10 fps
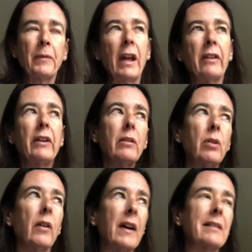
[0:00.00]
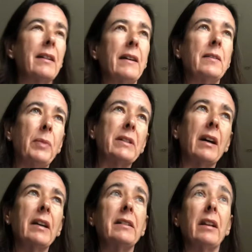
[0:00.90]
And think, oh, that side's a bit
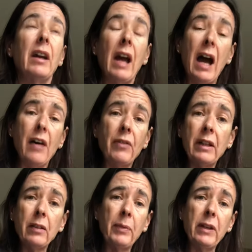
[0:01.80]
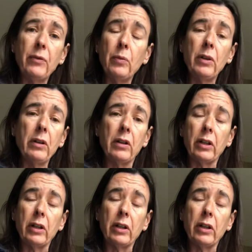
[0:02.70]
tighter. Have a little bit of a work.